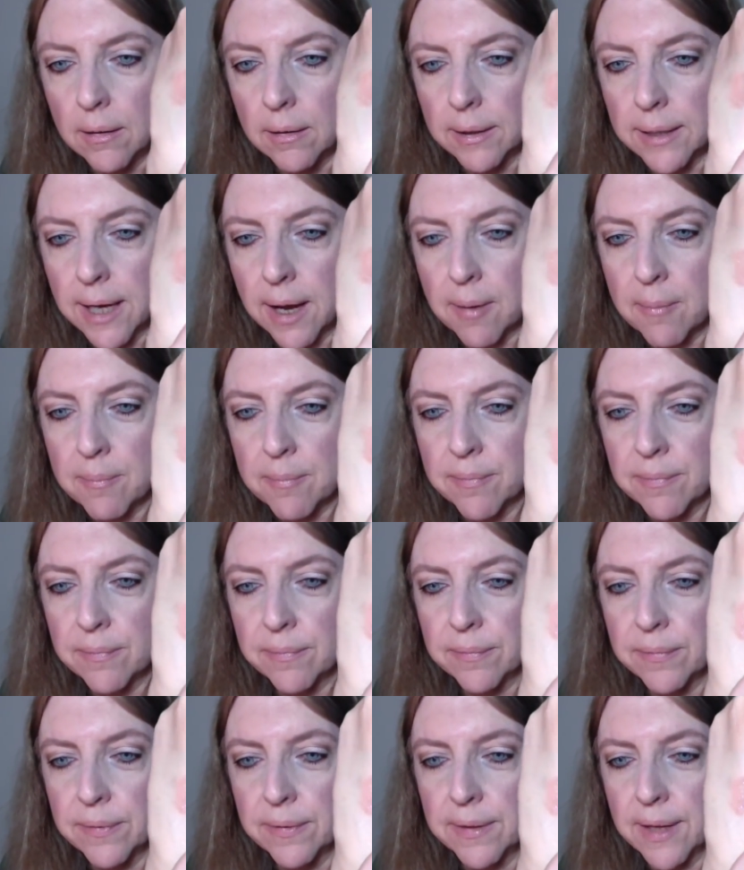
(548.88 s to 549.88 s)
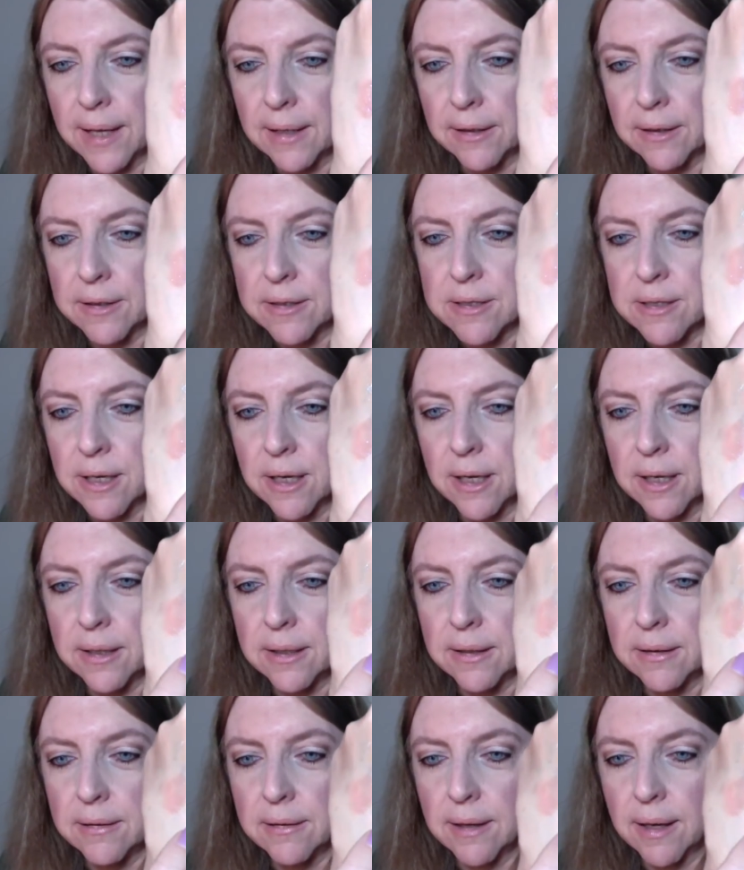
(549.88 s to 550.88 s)
Yep, that looks good.
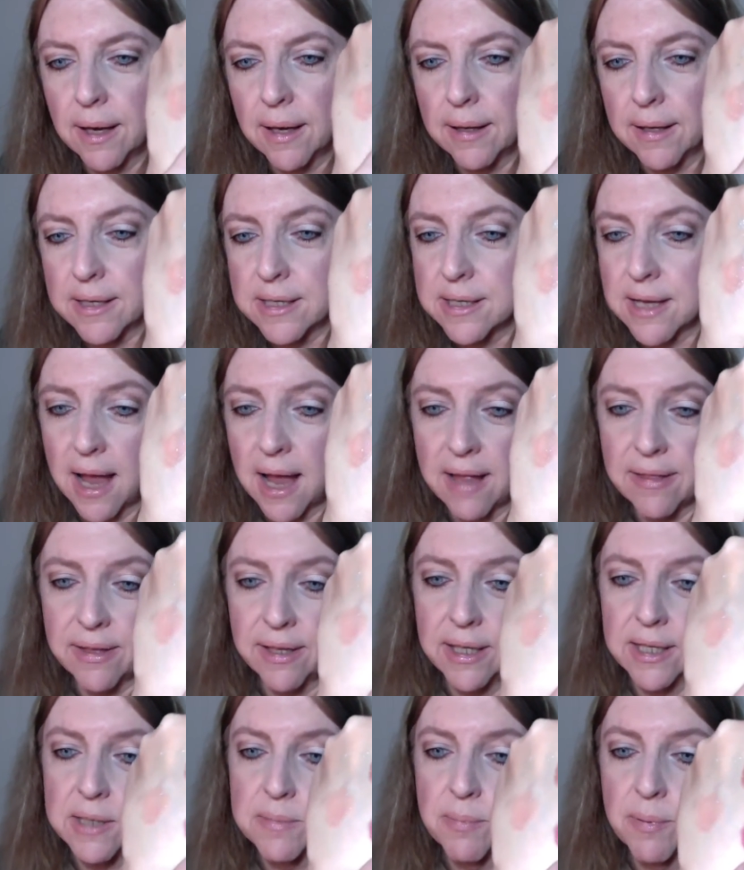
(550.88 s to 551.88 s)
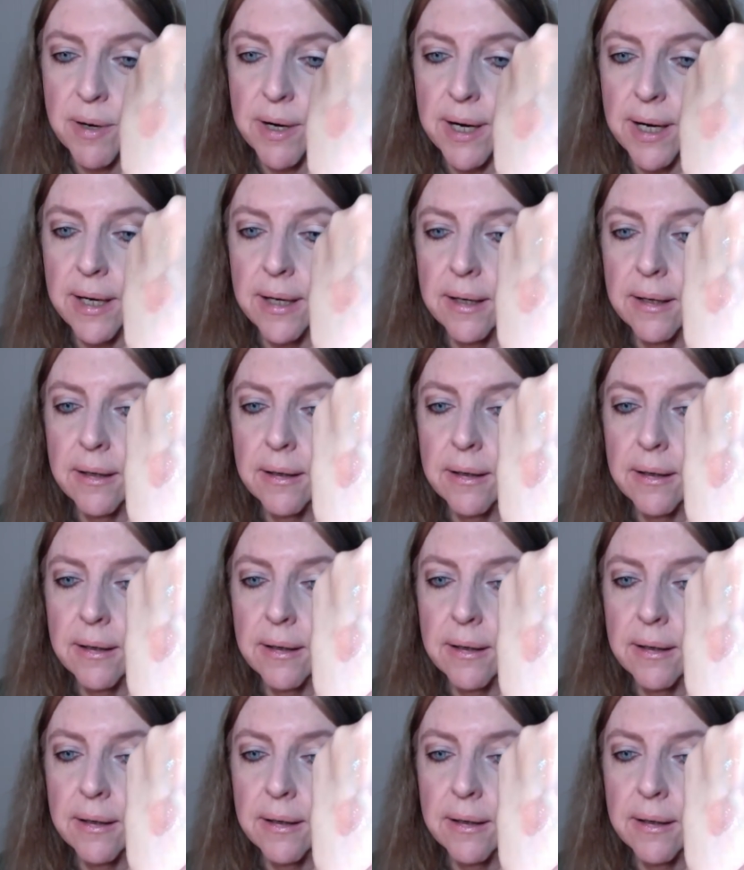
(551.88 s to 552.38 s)
I think it's pretty.